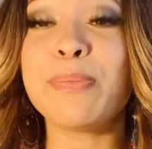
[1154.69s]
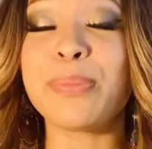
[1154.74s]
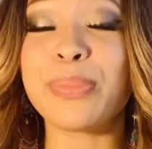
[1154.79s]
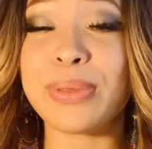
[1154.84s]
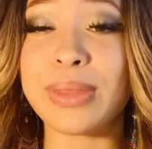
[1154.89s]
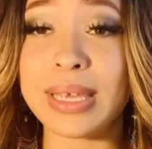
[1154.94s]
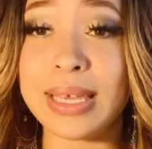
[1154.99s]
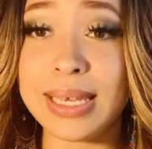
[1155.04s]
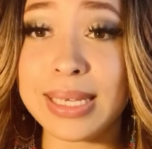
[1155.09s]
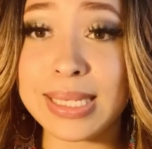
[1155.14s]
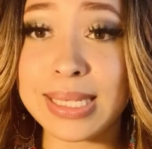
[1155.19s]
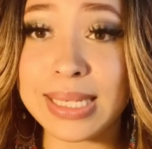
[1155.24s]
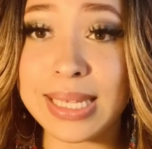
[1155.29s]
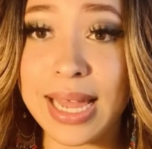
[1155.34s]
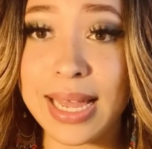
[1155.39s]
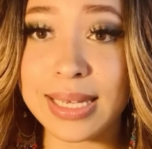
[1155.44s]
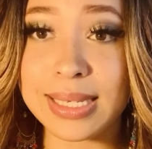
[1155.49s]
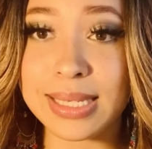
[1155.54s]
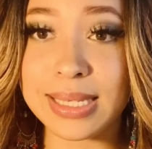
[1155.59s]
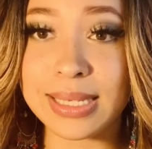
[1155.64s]
Please
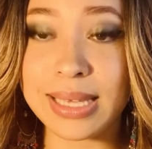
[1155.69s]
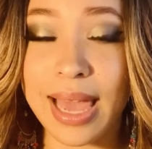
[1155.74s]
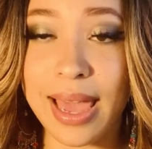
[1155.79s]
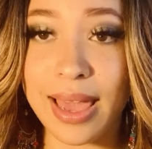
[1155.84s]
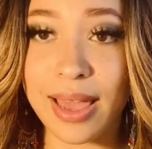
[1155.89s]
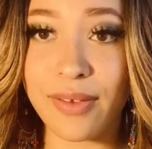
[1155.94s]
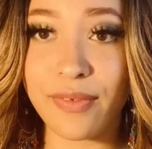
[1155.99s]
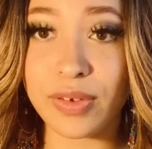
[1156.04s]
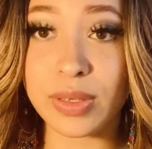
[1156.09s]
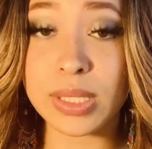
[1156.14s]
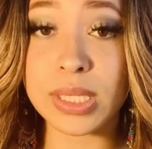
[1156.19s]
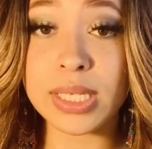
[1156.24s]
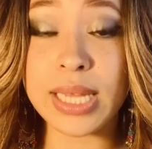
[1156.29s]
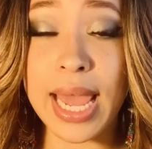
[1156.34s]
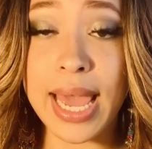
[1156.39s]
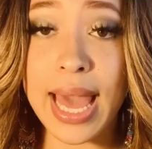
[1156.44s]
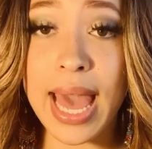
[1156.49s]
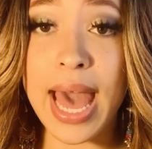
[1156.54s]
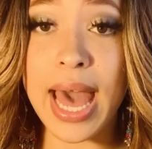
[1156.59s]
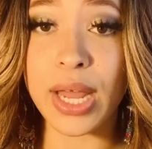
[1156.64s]
stay safe,
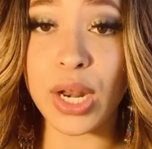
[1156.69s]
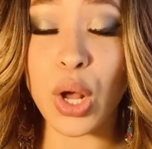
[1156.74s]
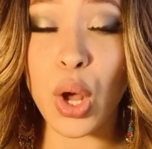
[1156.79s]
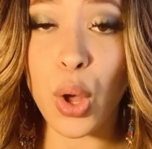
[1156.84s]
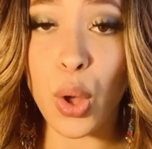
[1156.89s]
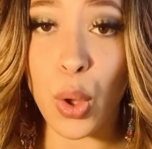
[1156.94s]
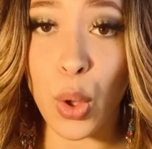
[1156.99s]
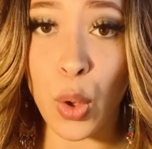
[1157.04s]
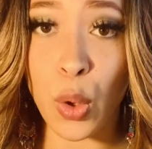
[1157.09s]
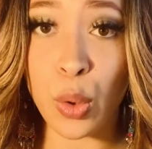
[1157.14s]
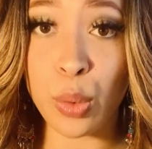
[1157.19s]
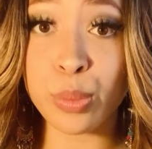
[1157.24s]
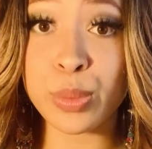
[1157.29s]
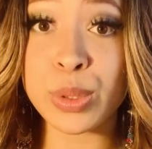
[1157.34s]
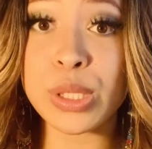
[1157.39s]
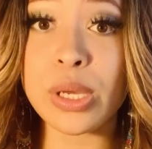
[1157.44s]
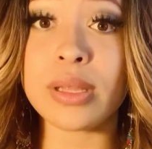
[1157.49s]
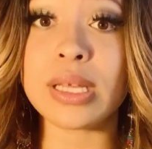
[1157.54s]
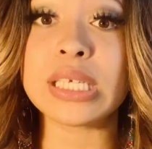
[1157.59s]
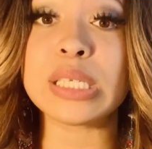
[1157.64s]
stay at home
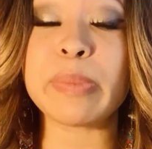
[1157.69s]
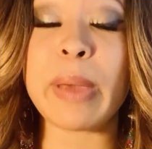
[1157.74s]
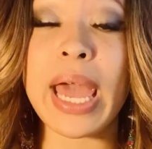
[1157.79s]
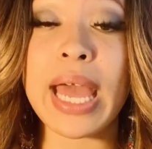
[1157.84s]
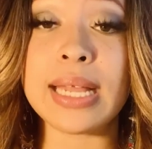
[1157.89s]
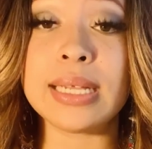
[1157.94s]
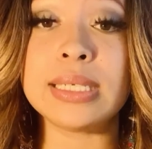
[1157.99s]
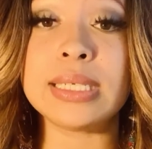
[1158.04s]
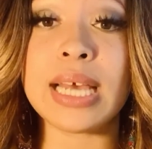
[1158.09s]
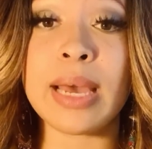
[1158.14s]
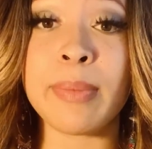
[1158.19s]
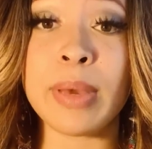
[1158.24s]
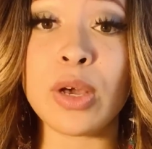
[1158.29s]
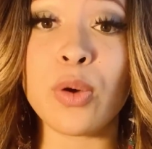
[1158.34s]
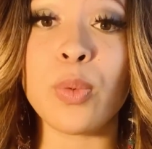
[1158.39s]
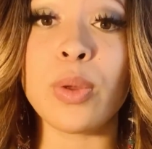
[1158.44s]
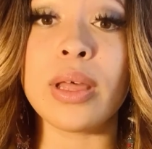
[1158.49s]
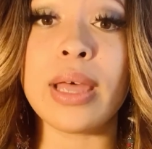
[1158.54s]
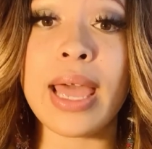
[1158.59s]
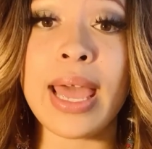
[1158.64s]
so this pandemic
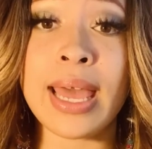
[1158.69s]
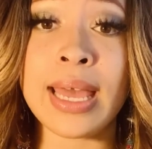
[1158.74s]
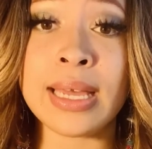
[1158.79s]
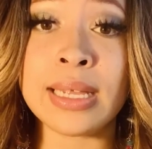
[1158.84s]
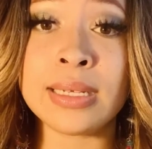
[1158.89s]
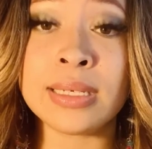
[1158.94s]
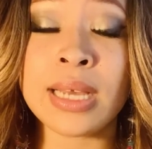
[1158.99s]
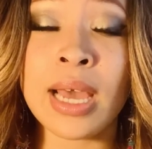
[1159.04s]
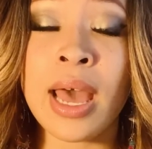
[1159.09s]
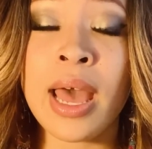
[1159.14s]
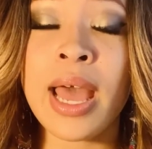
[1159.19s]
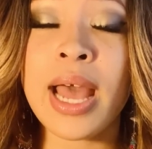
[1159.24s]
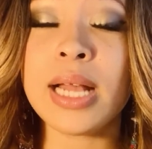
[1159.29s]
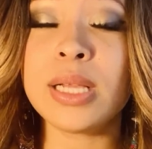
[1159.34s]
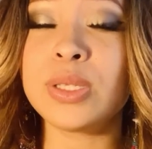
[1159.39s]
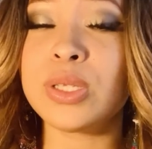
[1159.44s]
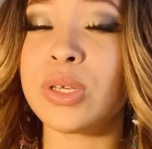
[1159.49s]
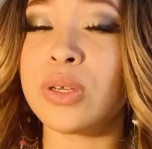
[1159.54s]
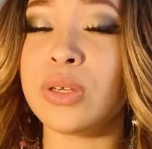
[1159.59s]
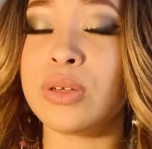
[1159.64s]
will end
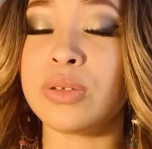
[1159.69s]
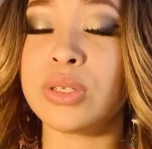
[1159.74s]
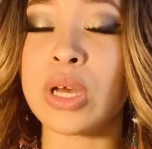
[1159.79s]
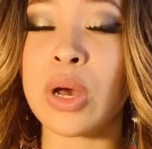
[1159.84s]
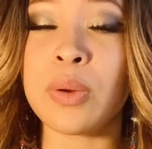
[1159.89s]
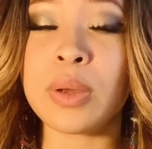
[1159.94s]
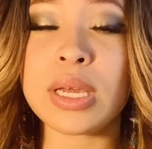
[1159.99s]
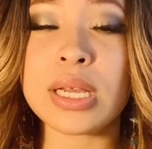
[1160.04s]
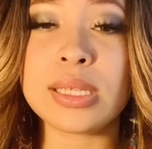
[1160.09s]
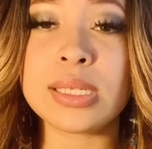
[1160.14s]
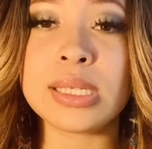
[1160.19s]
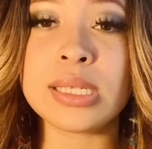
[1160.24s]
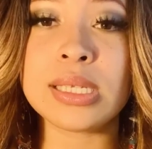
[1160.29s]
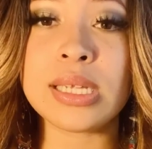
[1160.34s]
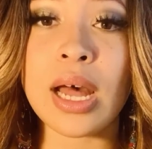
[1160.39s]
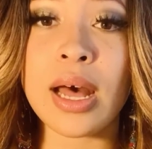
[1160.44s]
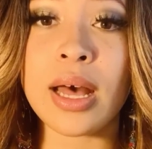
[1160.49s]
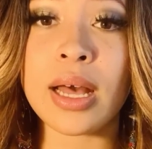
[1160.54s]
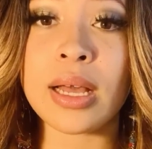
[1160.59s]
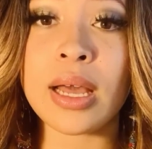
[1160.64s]
and so you don't get
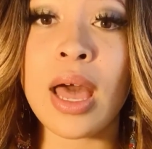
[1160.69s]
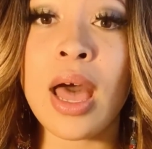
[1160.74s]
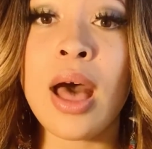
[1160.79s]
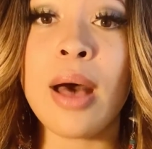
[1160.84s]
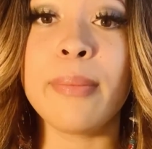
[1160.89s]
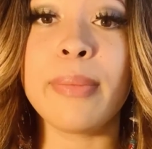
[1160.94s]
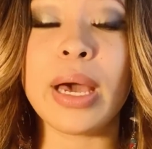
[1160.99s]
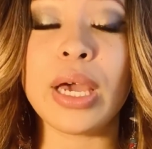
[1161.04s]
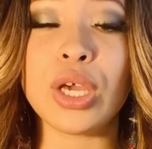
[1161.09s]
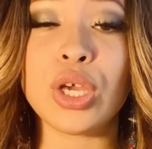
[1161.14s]
stung by